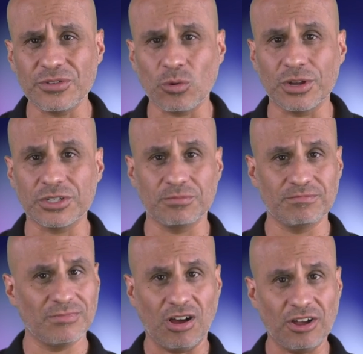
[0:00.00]
if you want to
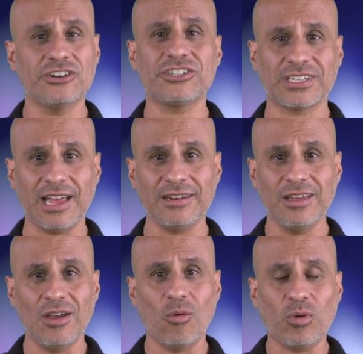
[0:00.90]
understand
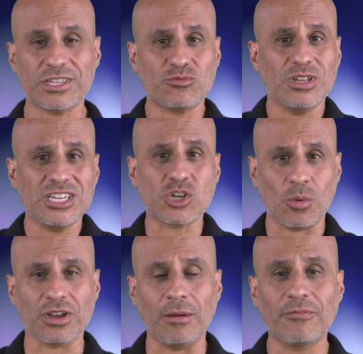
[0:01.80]
what's really
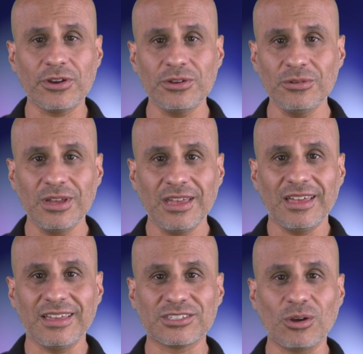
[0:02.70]
showing up for you
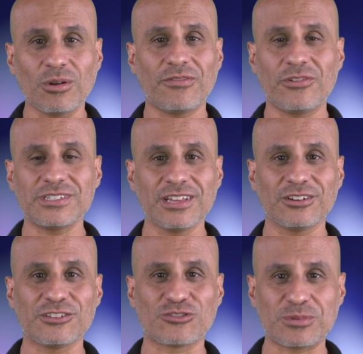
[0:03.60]
is go to the first link in
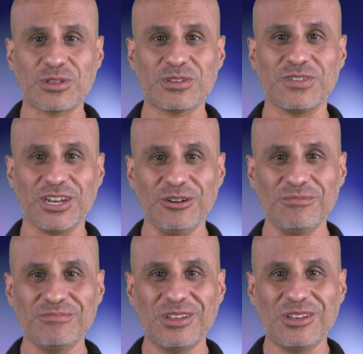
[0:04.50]
the description of this
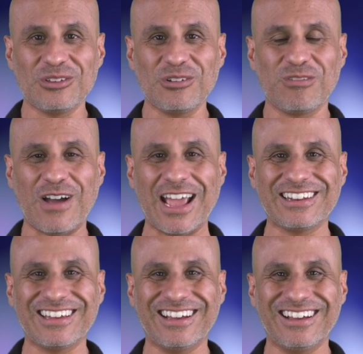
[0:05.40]
video. You'll
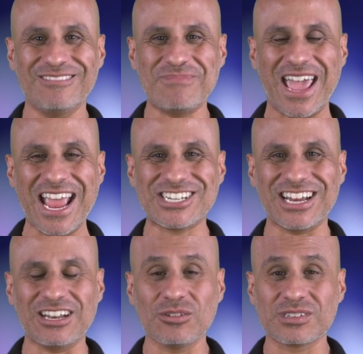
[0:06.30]
find a page
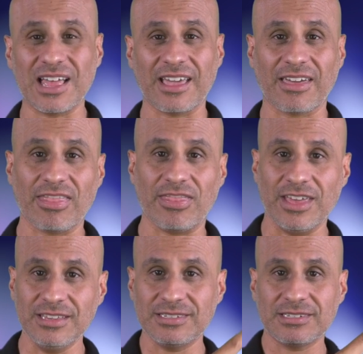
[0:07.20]
that looks like
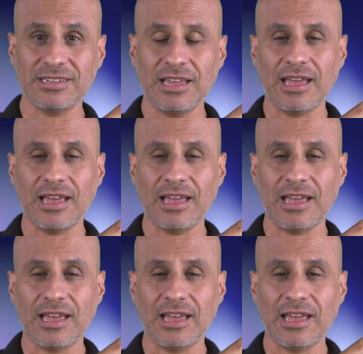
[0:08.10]
this.